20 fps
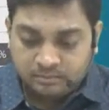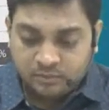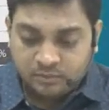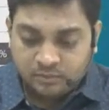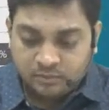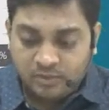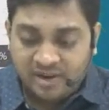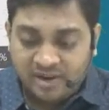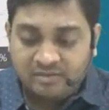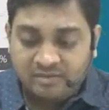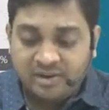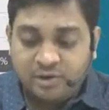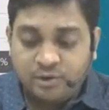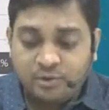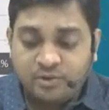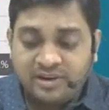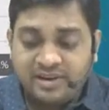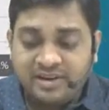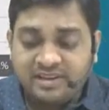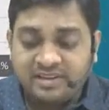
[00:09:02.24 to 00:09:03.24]
So whenever
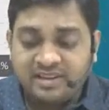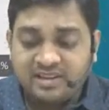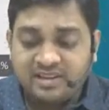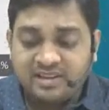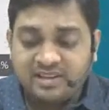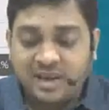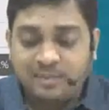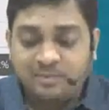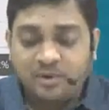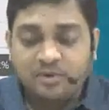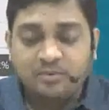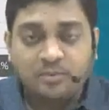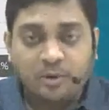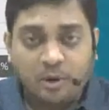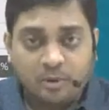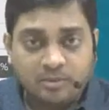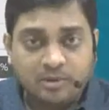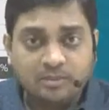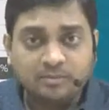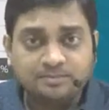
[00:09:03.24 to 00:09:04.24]
you read this type of
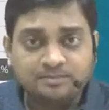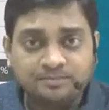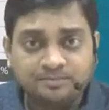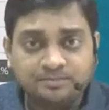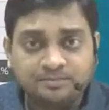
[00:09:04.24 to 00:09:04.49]
problem,